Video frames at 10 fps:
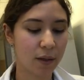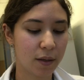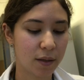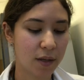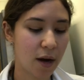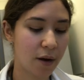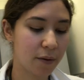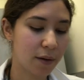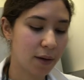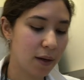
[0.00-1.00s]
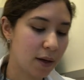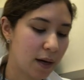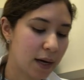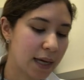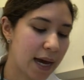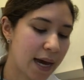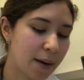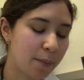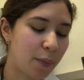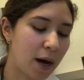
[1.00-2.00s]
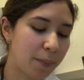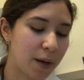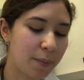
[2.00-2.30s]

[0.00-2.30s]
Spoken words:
So again, pop up